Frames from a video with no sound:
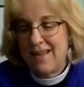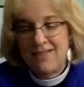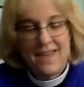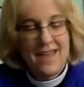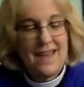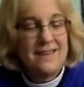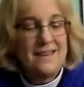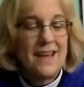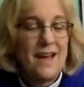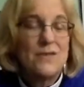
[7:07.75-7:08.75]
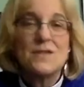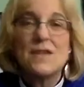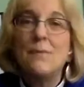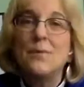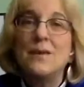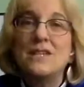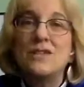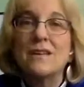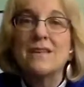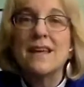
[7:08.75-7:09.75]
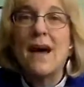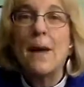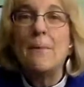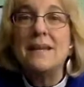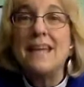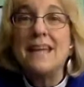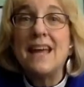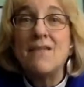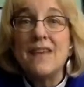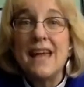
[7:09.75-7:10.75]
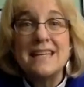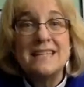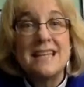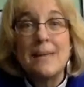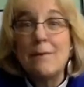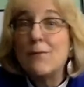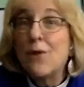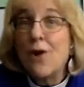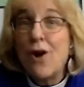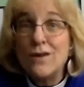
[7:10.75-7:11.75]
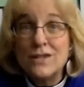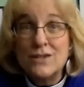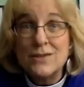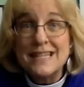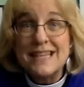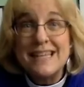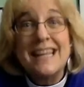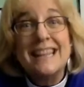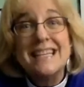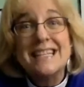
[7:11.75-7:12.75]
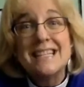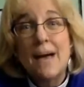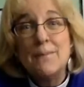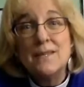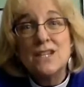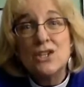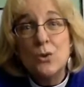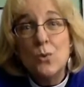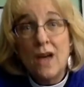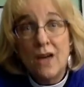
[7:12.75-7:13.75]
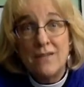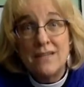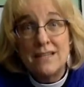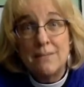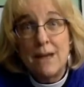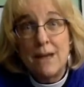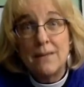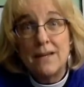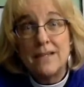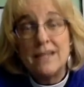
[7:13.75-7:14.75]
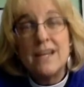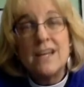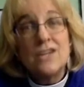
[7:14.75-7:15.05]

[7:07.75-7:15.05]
And then after supper, he took the cup and he gave thanks and gave it for all to drink, saying, This cup is the new covenant in my blood,